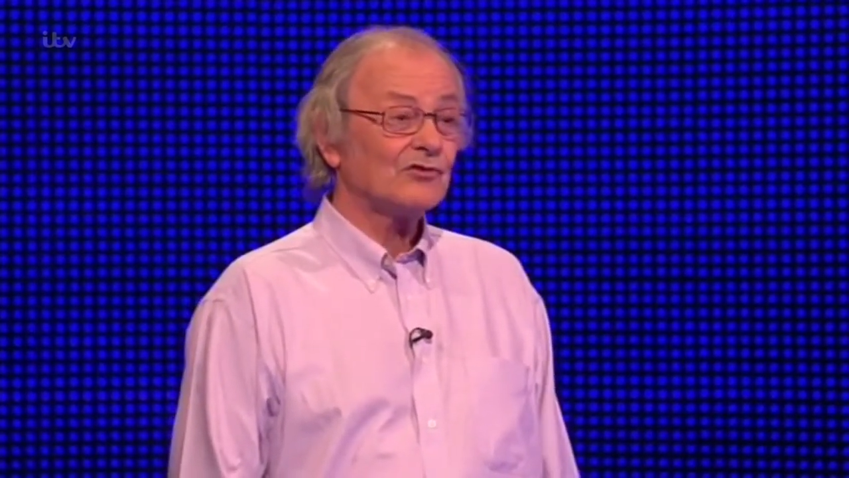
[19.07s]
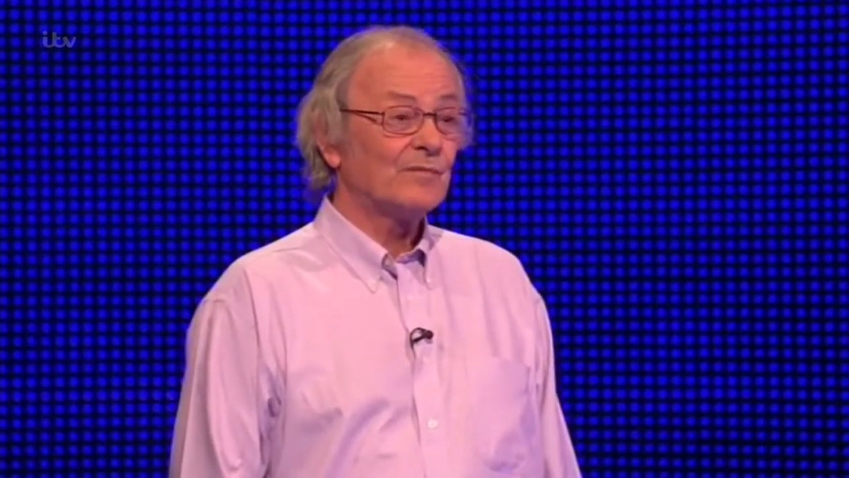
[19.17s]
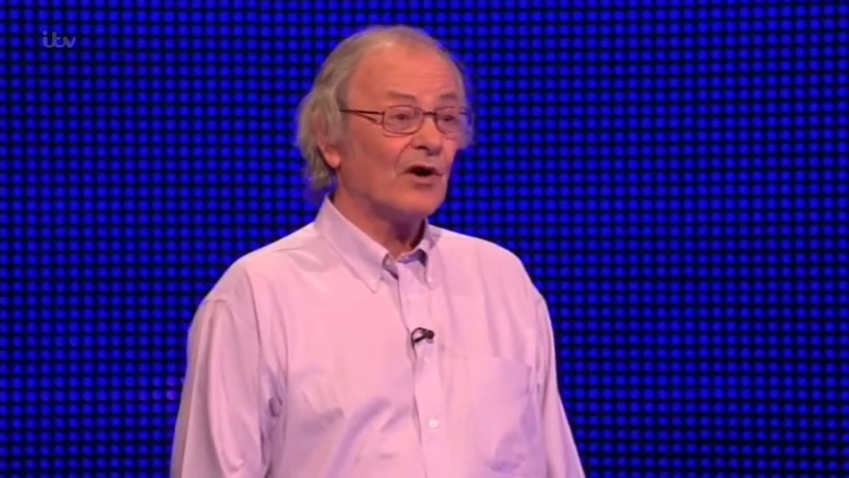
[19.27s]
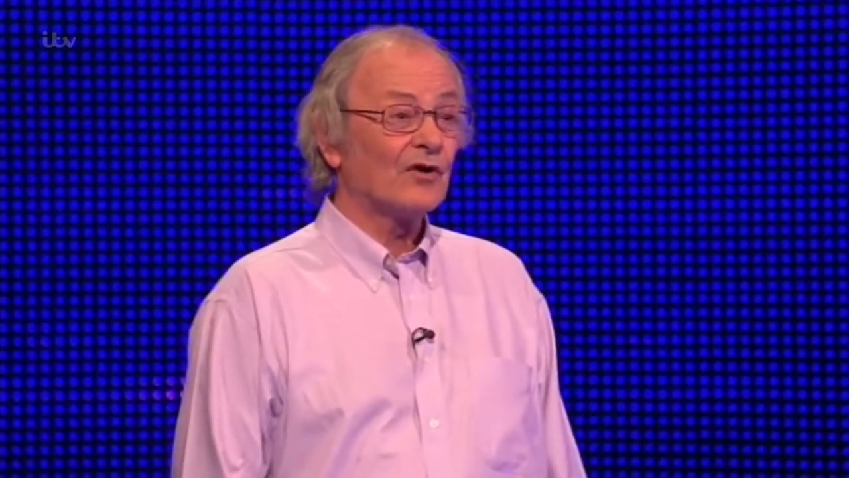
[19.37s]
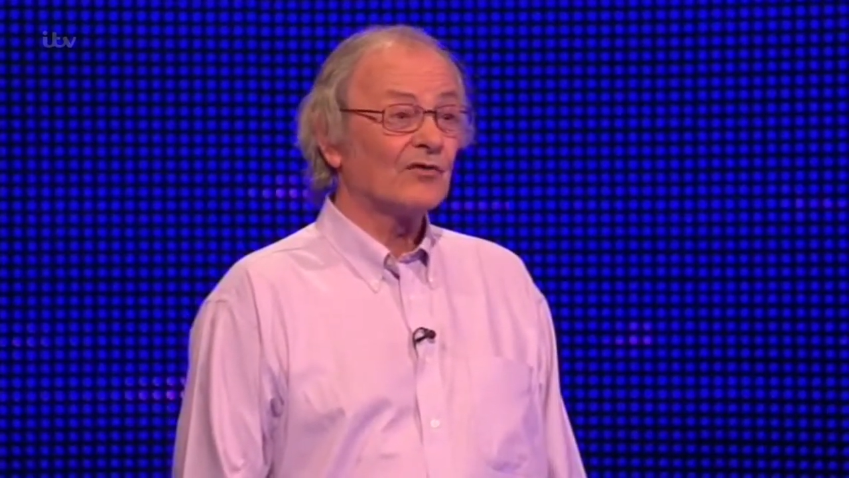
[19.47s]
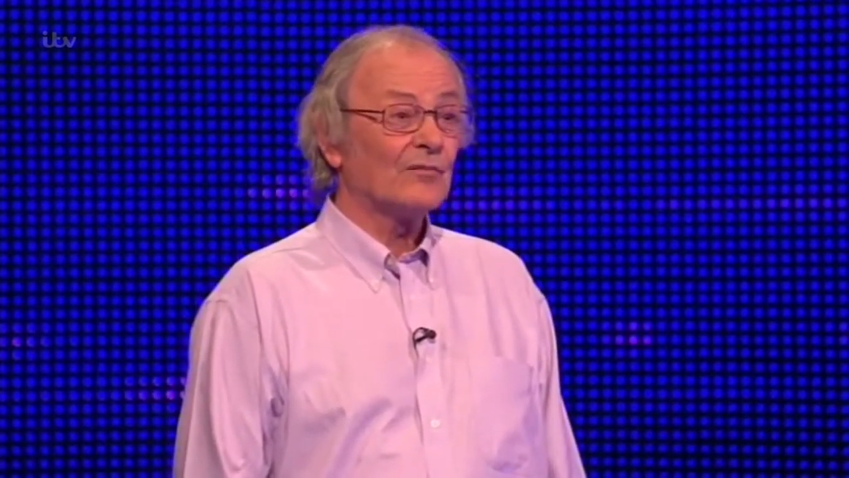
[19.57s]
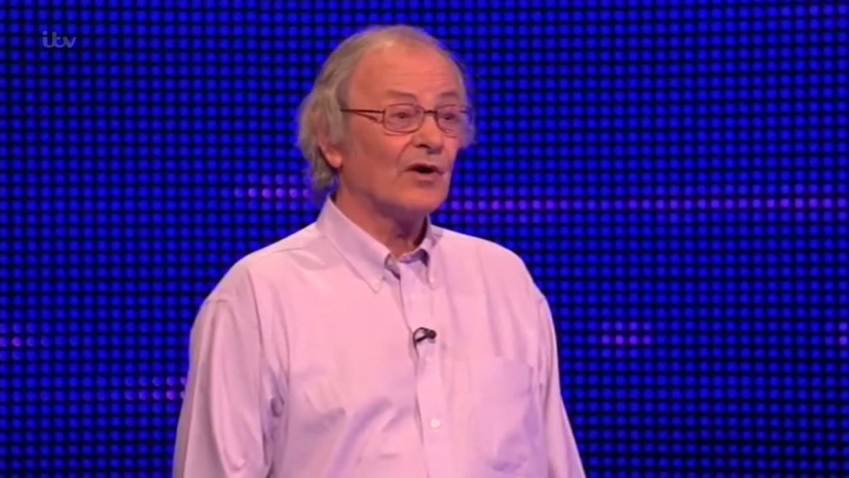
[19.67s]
just bought another